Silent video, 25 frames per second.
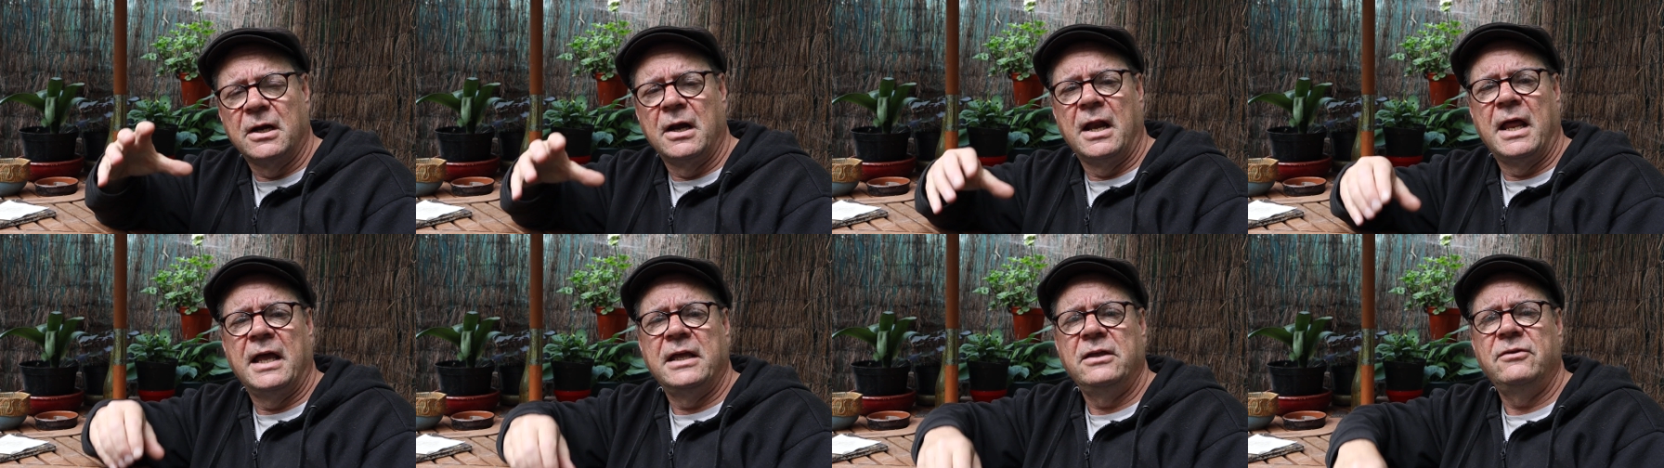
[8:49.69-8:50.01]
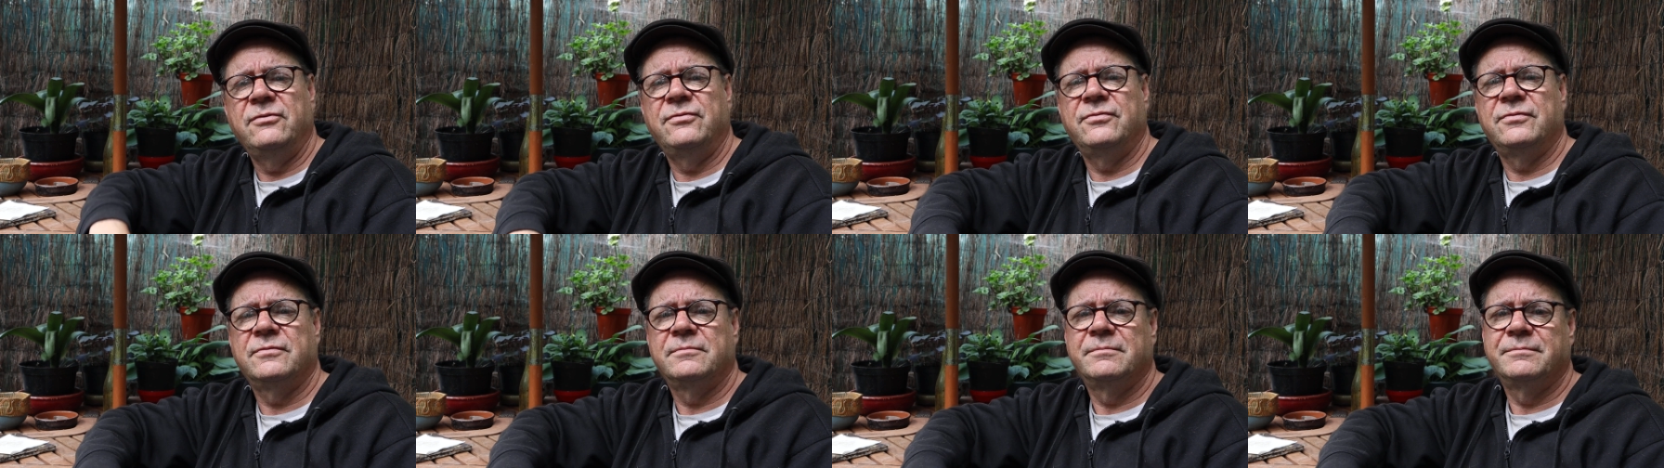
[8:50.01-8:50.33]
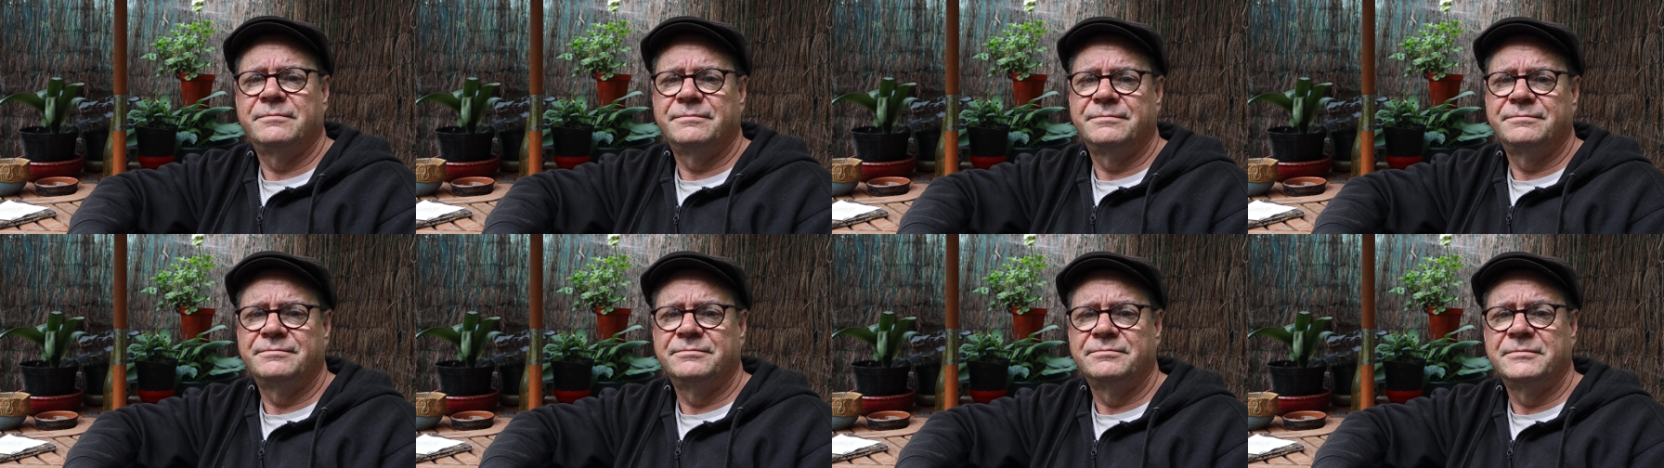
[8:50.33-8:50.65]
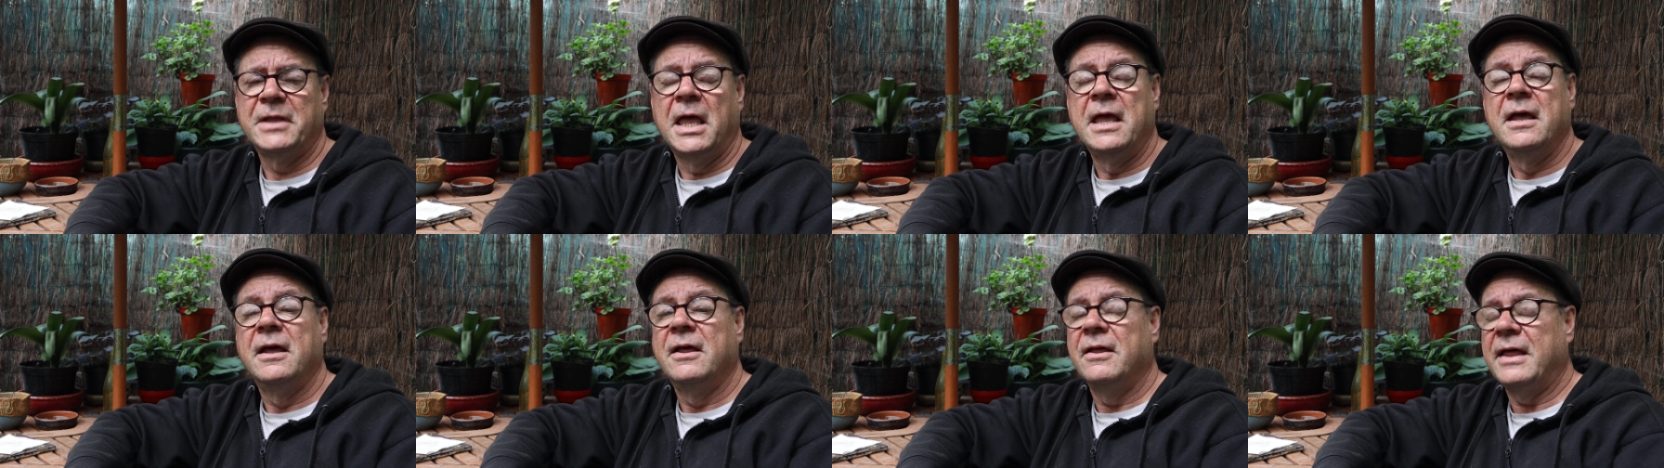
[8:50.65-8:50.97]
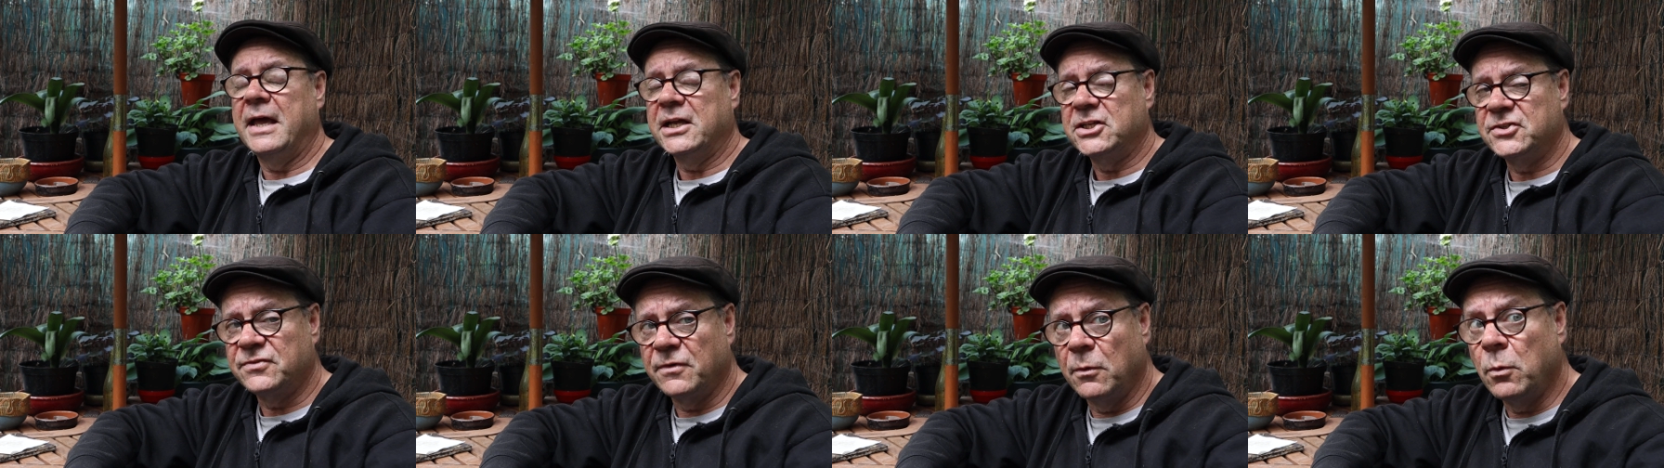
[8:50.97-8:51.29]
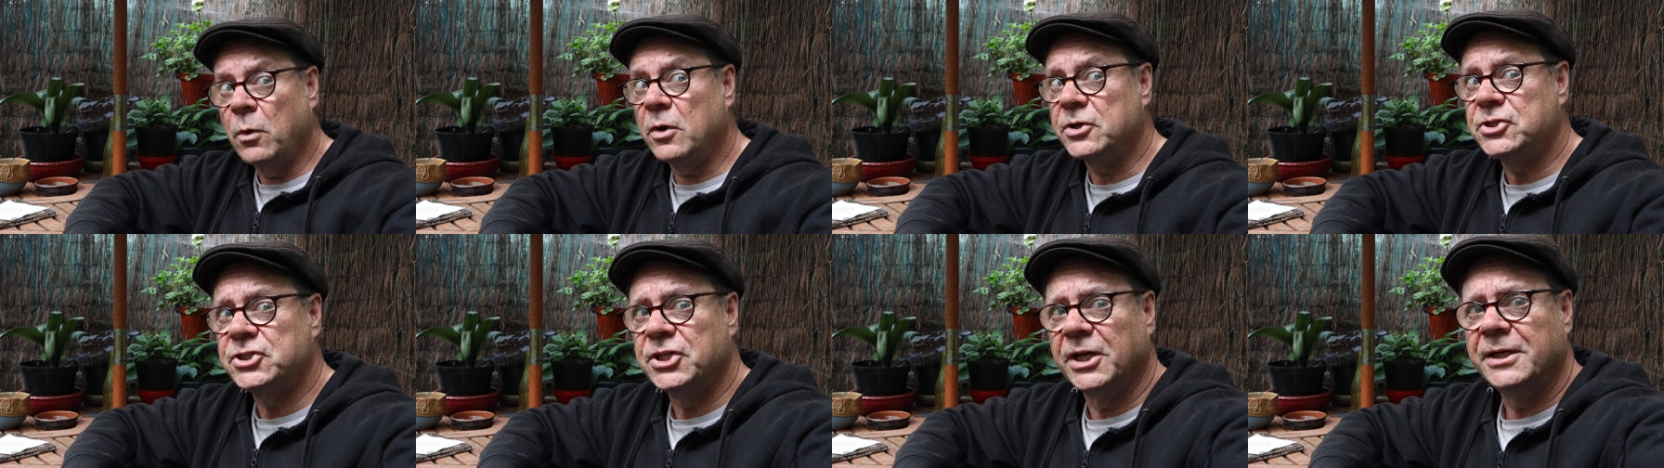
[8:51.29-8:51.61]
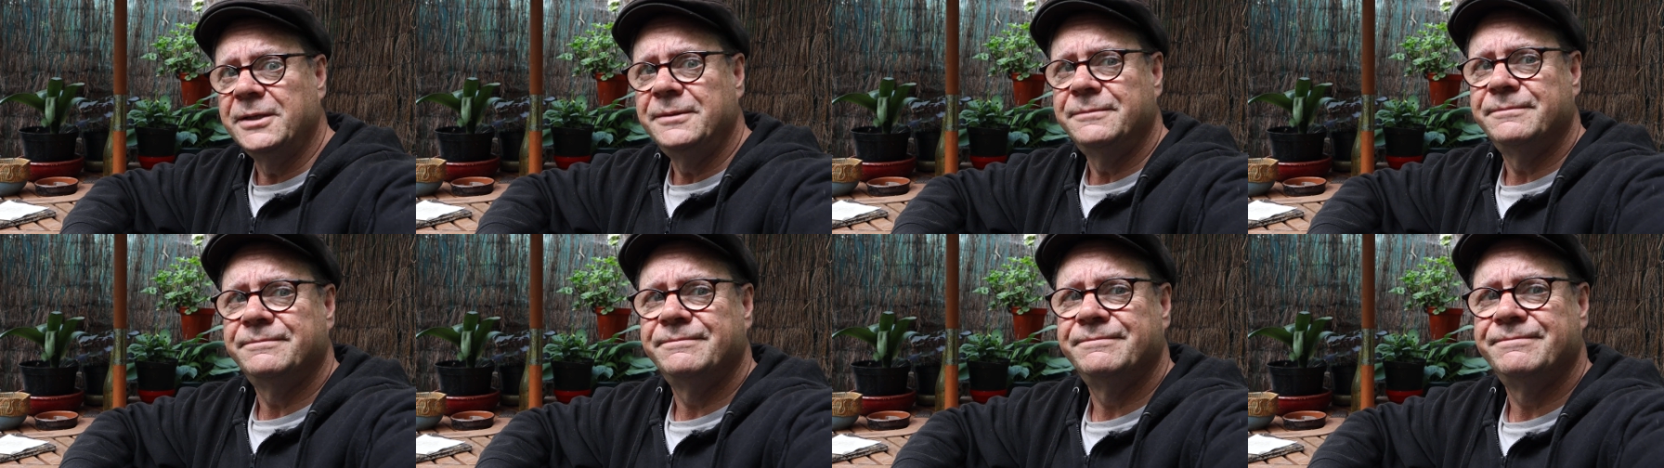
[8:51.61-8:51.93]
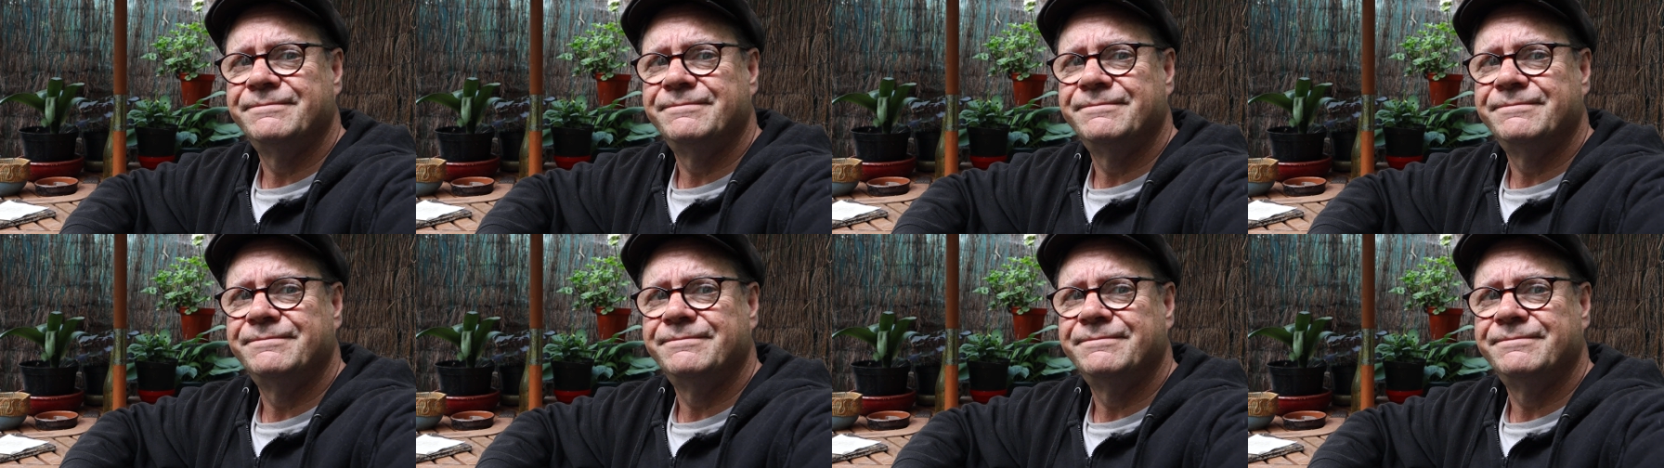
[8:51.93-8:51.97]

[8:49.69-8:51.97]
life. Thanks for watching.